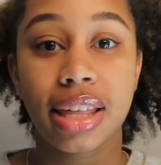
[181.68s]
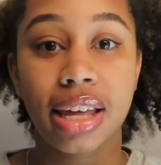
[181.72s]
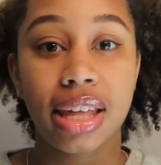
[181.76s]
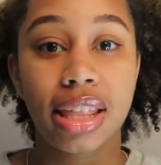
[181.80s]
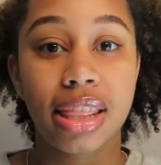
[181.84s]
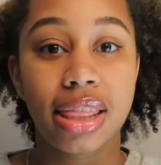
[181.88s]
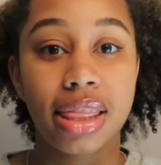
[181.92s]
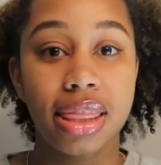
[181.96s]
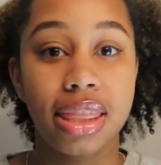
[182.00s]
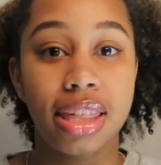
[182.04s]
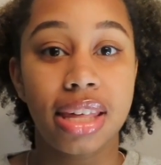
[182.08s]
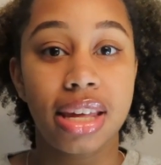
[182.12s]

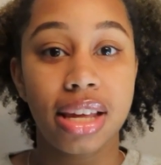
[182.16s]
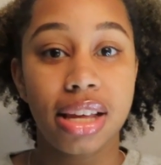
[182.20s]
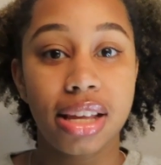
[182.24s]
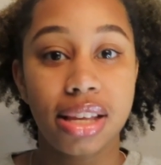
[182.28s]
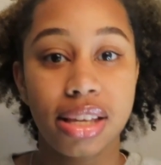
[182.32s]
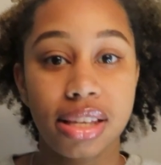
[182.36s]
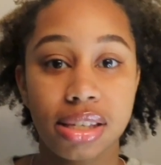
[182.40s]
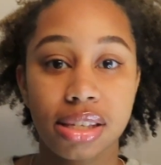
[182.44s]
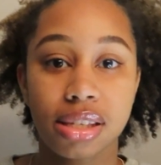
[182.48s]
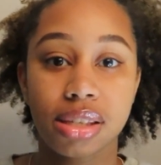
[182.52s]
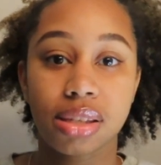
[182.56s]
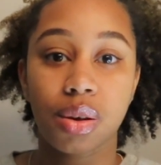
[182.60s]
that
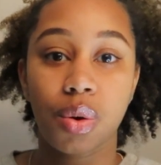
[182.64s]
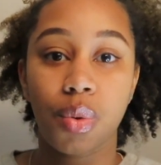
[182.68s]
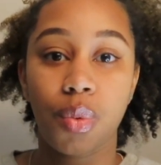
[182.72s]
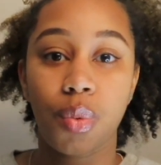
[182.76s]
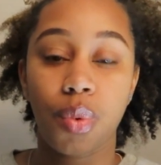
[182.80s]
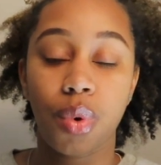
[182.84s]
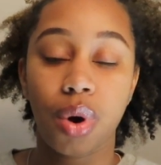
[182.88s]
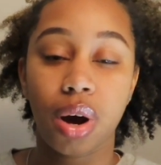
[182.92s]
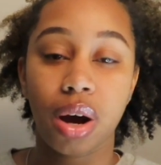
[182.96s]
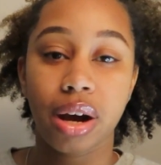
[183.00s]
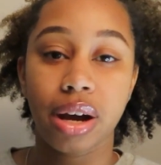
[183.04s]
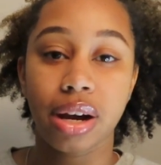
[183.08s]
this
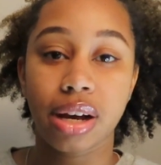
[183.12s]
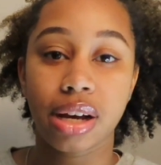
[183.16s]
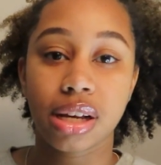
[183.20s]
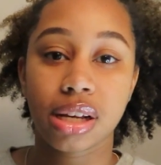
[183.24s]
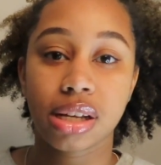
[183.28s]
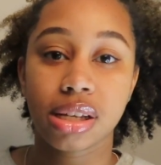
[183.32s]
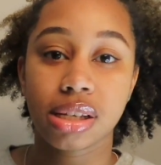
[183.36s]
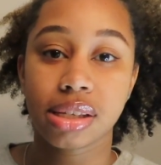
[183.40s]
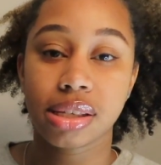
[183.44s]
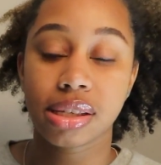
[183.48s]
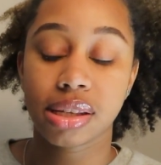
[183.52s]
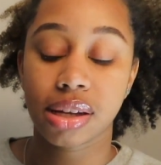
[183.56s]

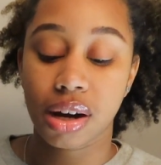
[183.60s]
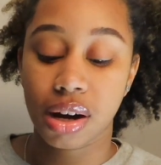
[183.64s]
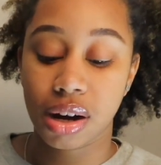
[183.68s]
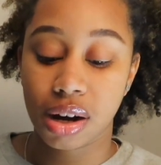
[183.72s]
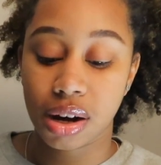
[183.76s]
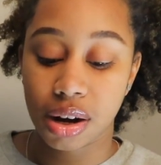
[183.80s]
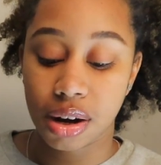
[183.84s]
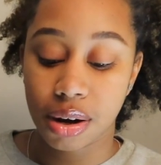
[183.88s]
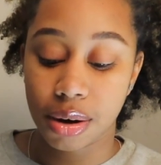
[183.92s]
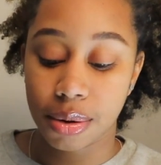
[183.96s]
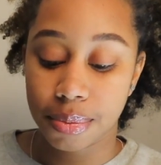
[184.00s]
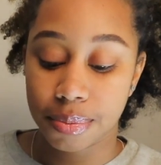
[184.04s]
was
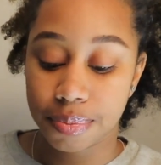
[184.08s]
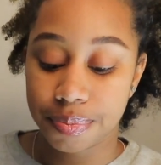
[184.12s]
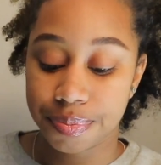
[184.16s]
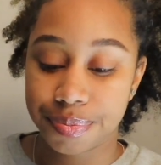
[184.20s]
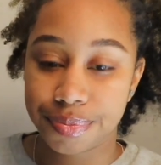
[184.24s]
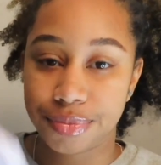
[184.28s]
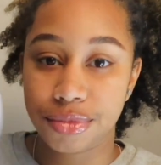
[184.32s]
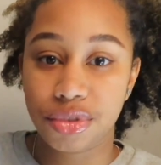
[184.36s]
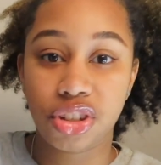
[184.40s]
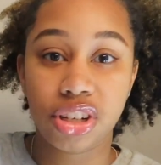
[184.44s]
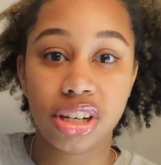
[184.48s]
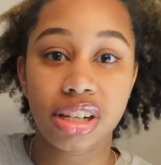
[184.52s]
um,
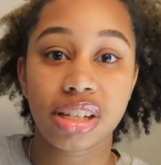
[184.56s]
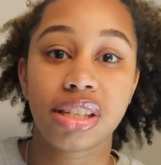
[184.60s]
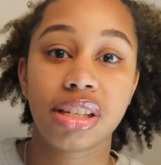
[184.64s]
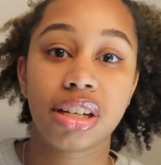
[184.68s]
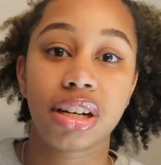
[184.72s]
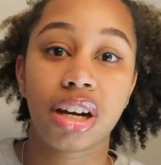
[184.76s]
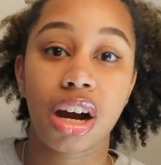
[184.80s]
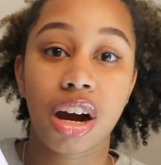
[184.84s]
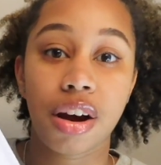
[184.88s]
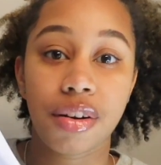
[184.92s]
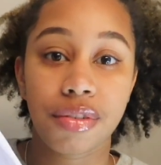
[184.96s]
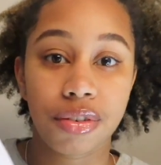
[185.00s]
just
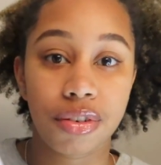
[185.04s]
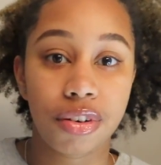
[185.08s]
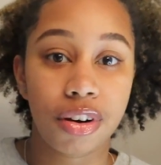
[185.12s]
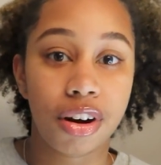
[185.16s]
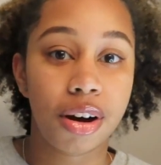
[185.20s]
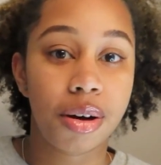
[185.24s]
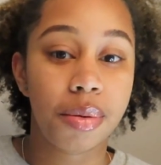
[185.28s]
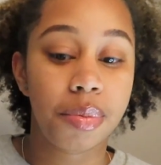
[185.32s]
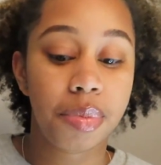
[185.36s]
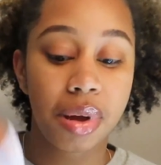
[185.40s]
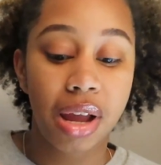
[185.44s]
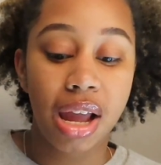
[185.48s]
a cover
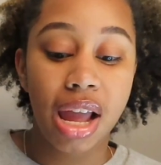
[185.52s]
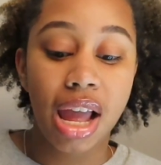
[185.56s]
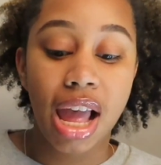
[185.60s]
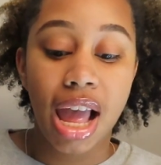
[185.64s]
up.